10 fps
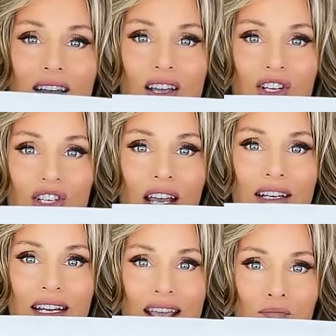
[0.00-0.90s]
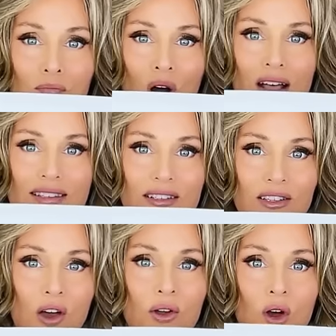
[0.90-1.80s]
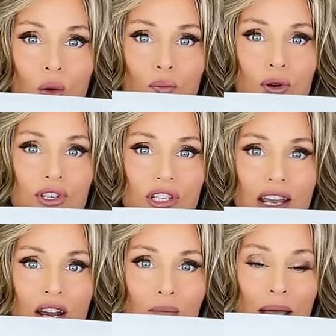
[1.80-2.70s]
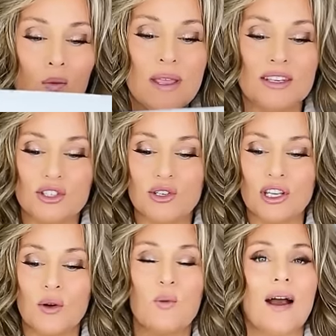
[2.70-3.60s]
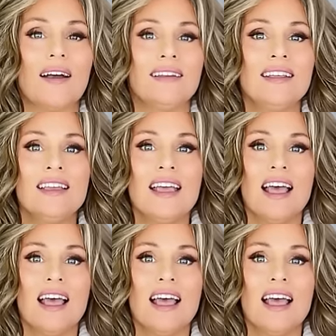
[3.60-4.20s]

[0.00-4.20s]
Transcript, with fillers: a shiny embossed logo, push hair by Wig Studio One.